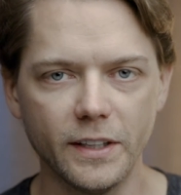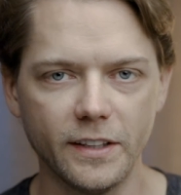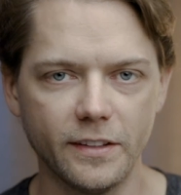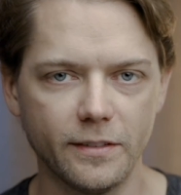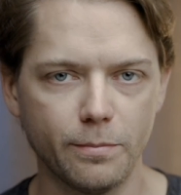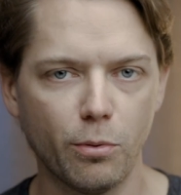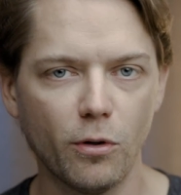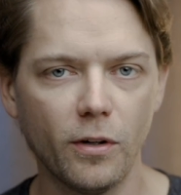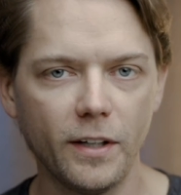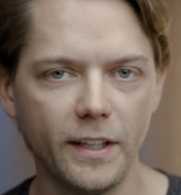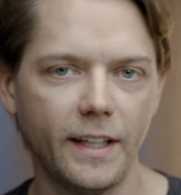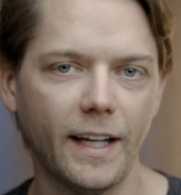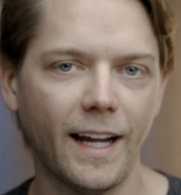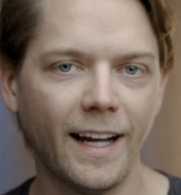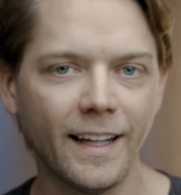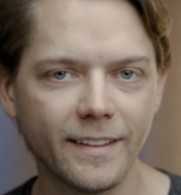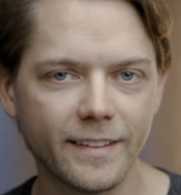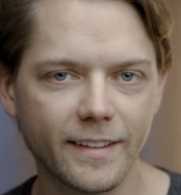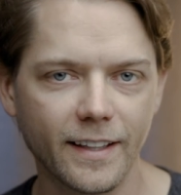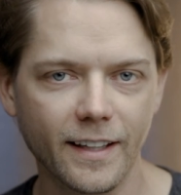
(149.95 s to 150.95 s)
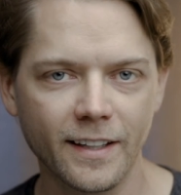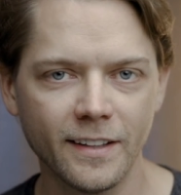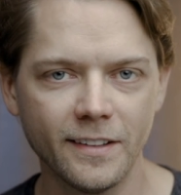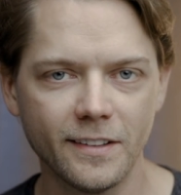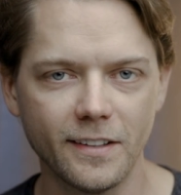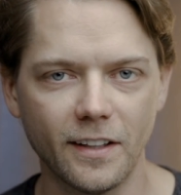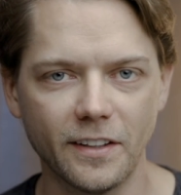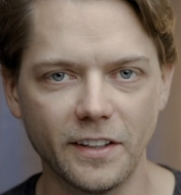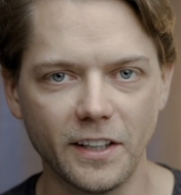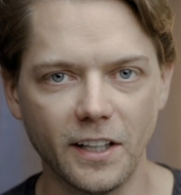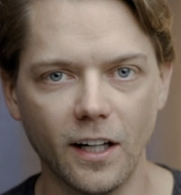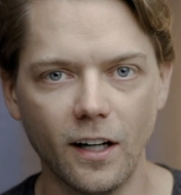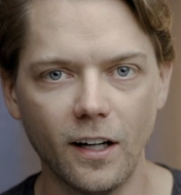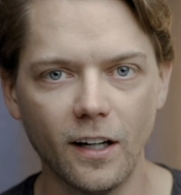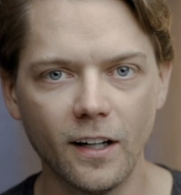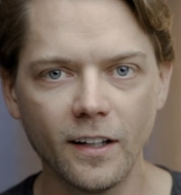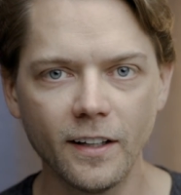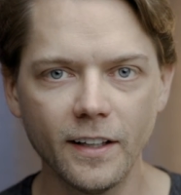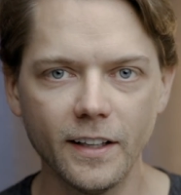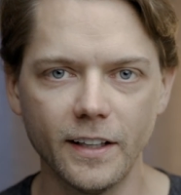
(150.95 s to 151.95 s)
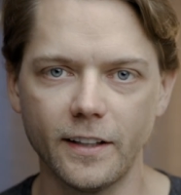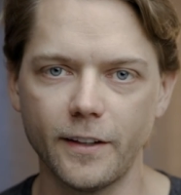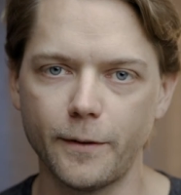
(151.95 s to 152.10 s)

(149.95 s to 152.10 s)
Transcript: It's 0.9 seconds on the R and